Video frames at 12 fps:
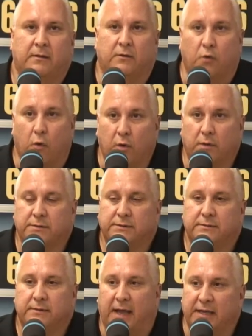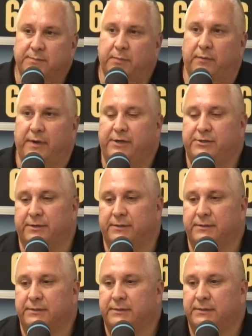goals,
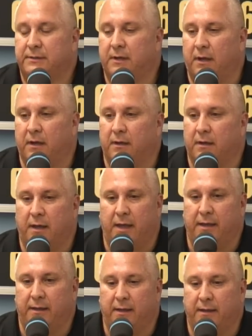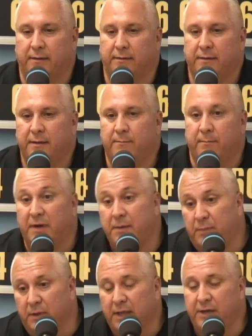aspirations, uh, and
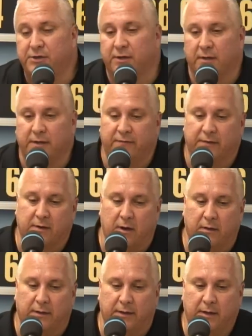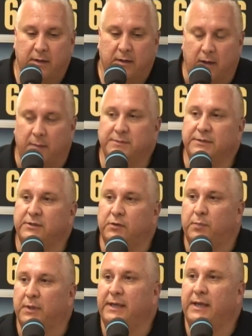manipulation, I'll even call it, comes into
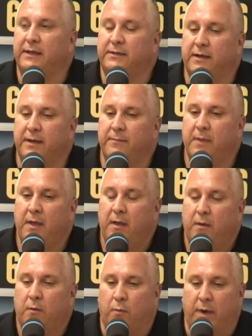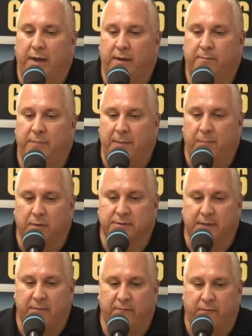play at time when people
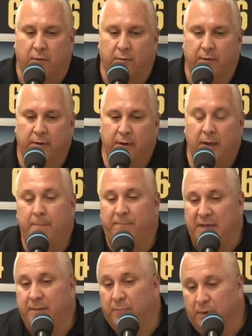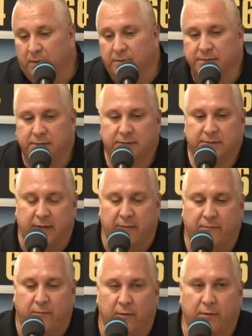step forward, peoples step
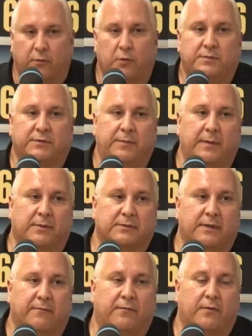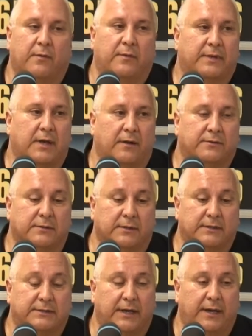forward, groups of people step forward with council
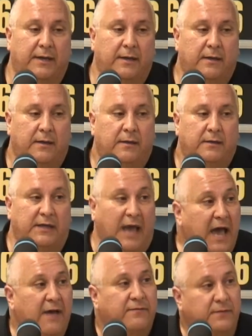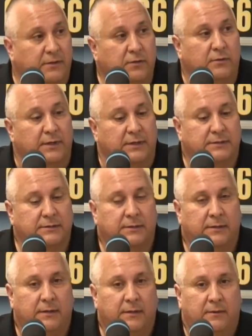and say, you have to do this.
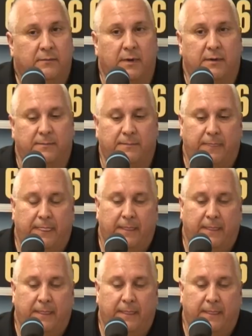Well,